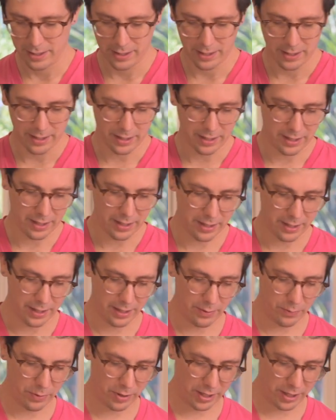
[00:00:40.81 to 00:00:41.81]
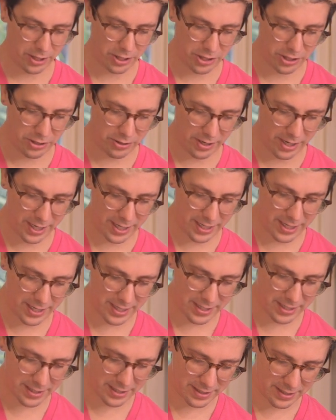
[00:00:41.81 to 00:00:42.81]
and we're going to strain it
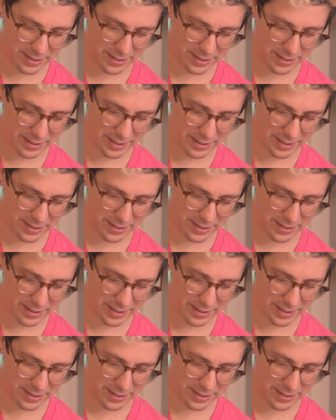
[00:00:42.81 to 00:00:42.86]
in.